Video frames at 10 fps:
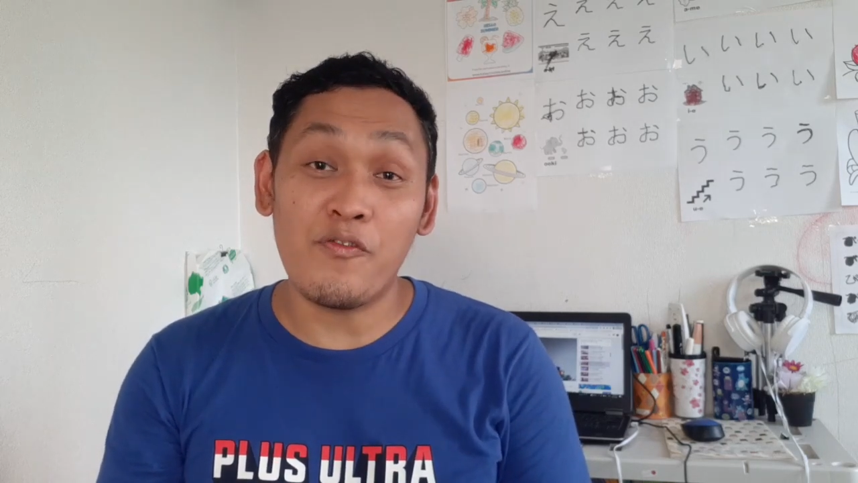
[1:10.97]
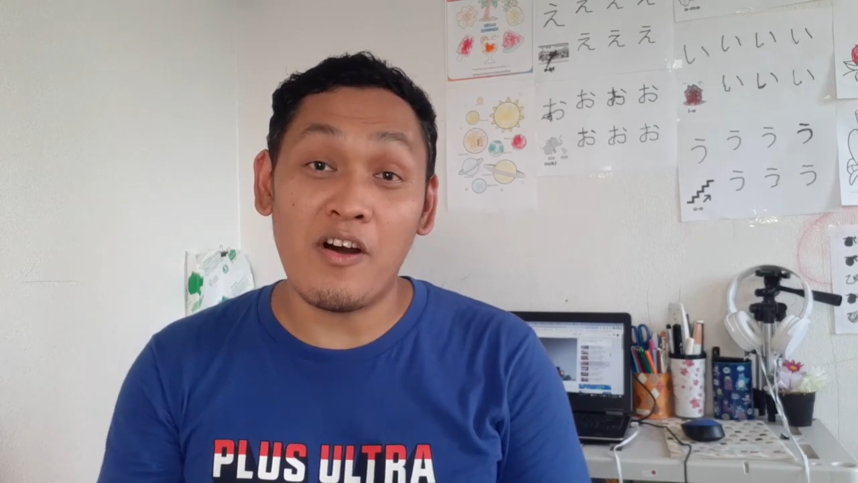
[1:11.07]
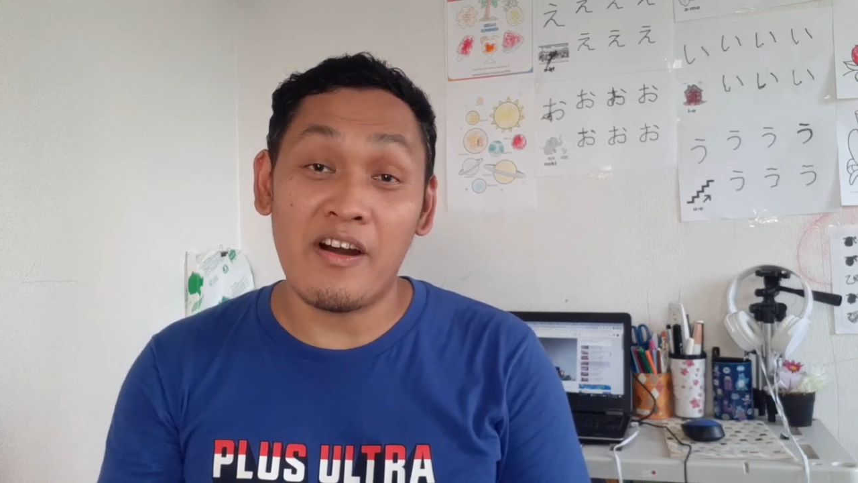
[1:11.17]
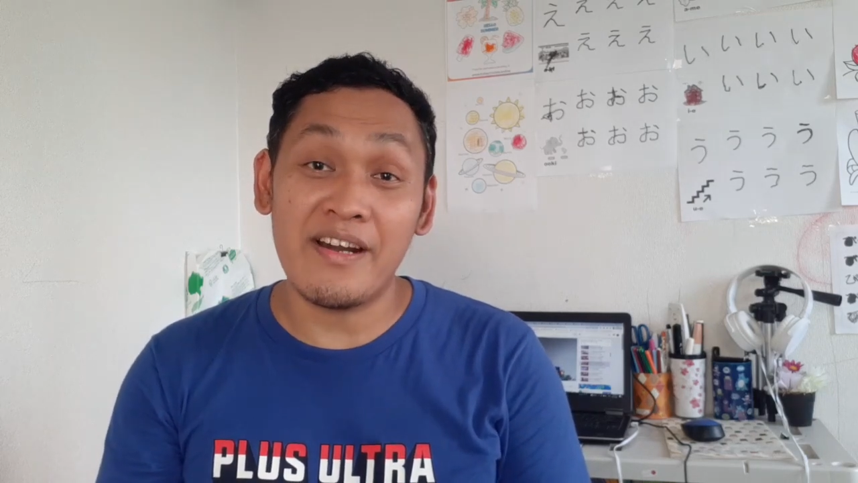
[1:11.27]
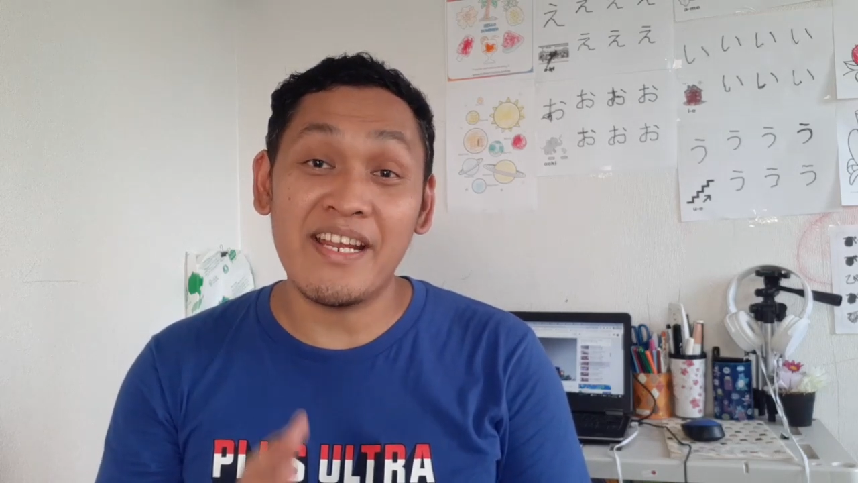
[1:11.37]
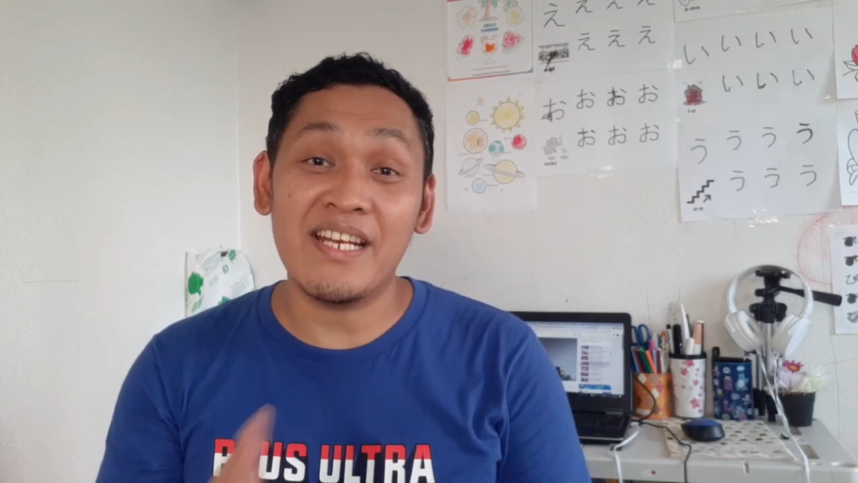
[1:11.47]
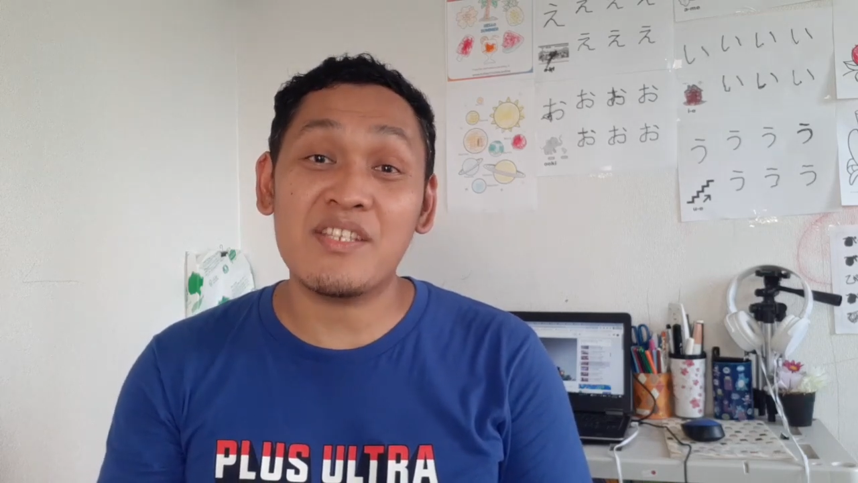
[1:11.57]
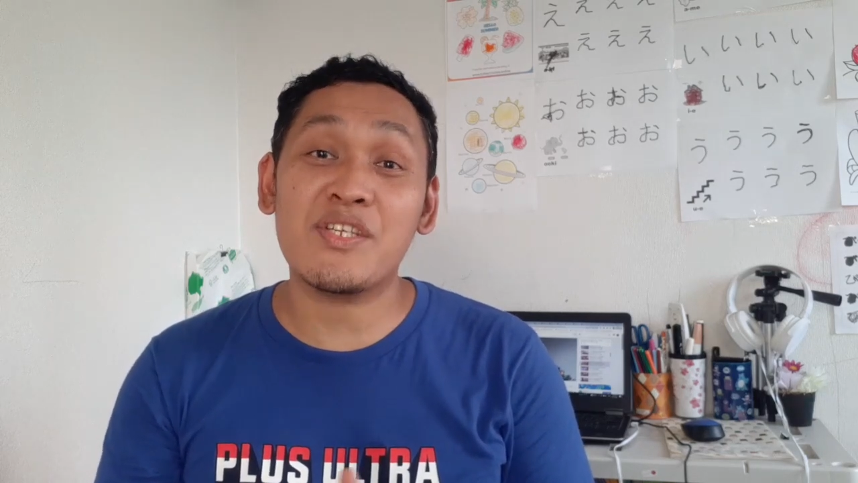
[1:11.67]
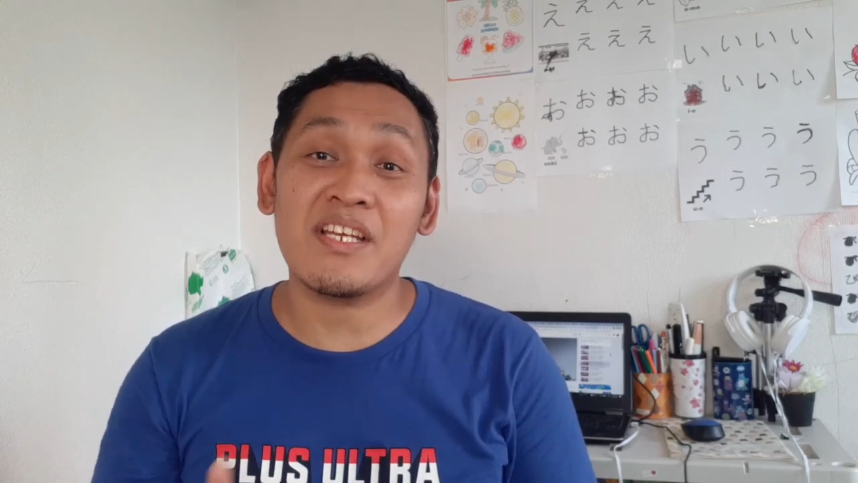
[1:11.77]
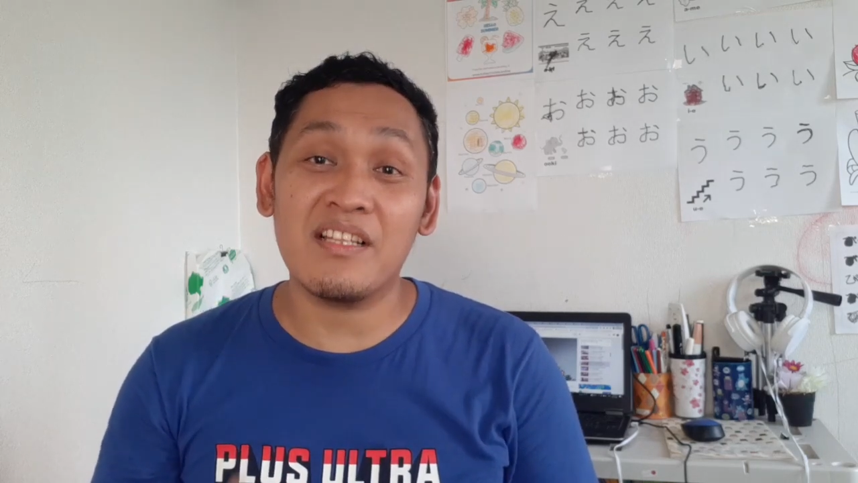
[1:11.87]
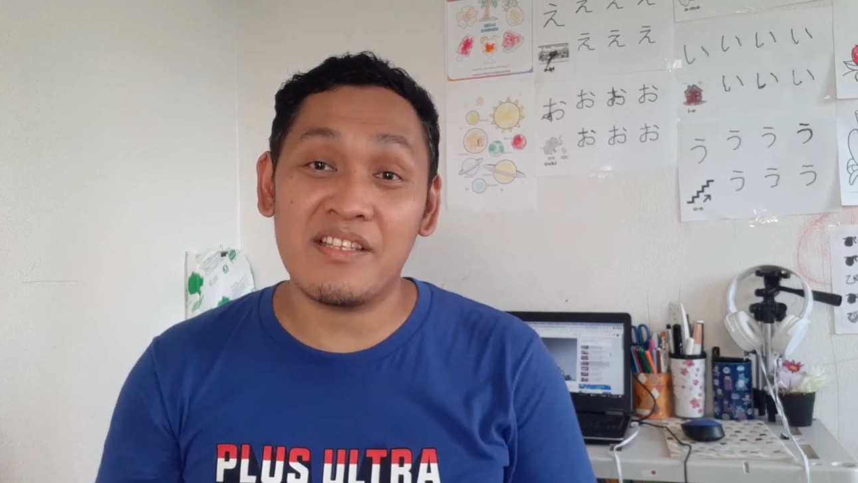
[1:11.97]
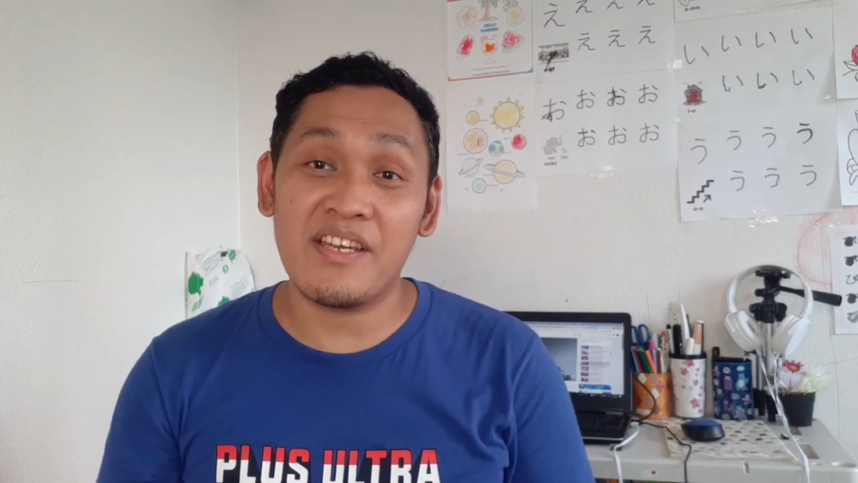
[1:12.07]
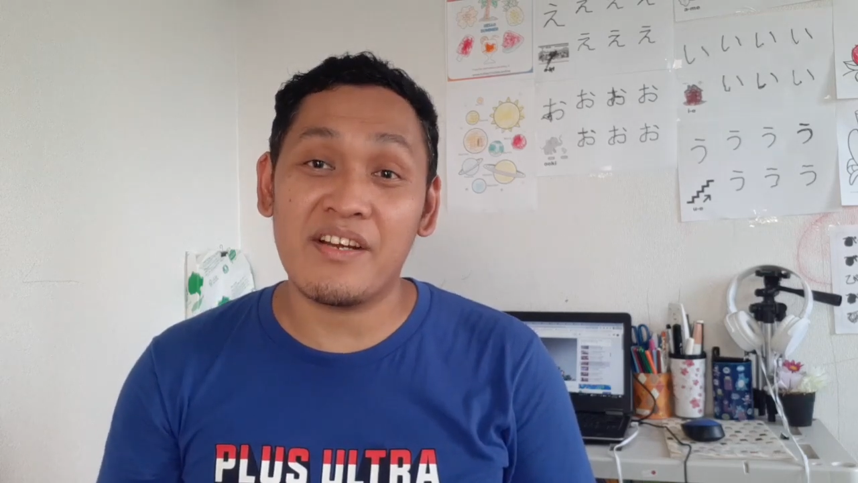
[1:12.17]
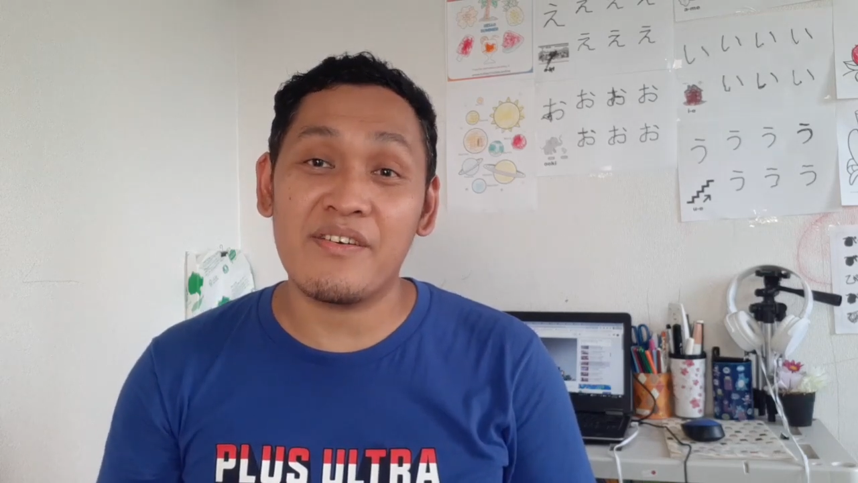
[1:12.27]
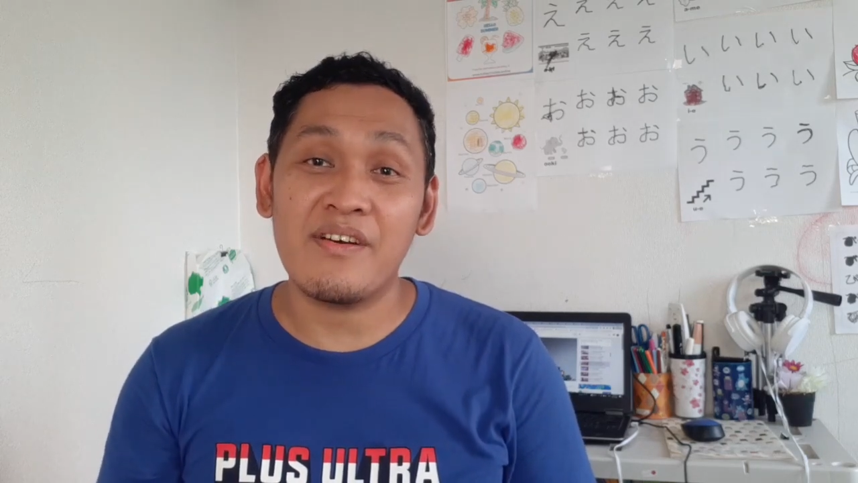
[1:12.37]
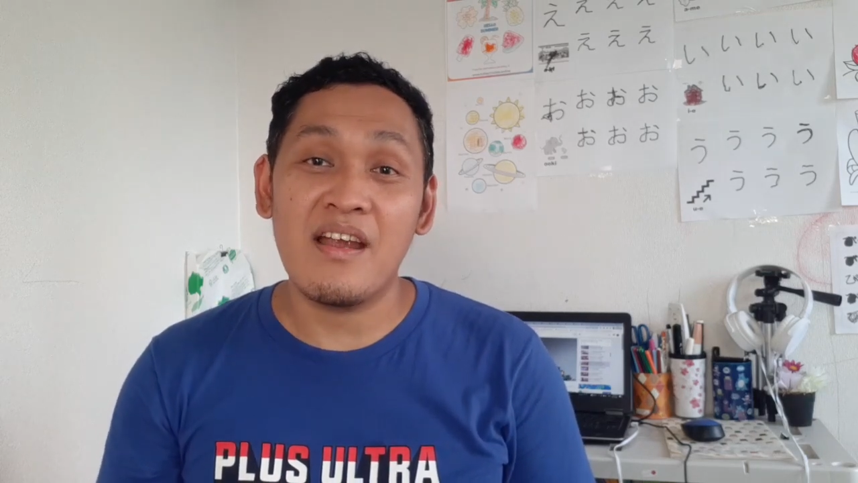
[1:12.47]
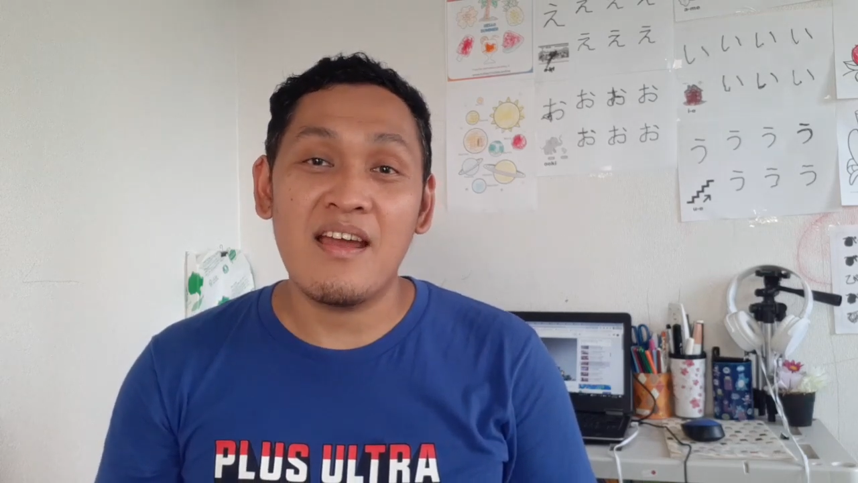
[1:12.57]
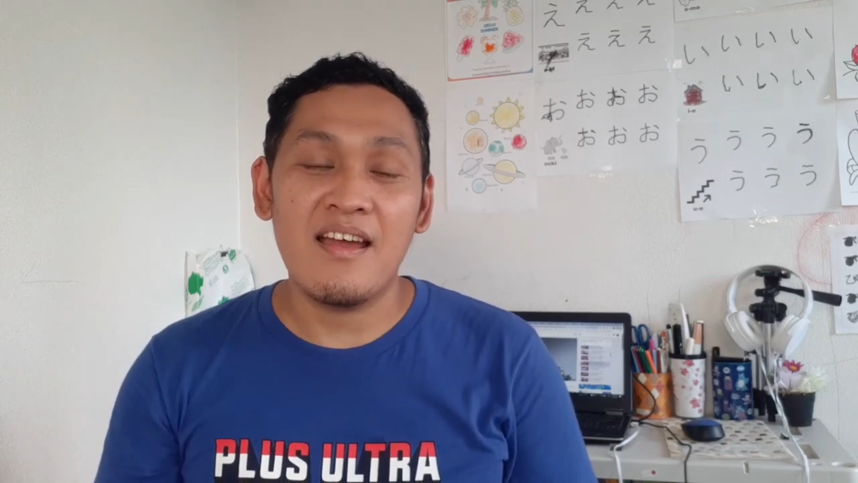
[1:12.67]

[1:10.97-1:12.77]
far in a single year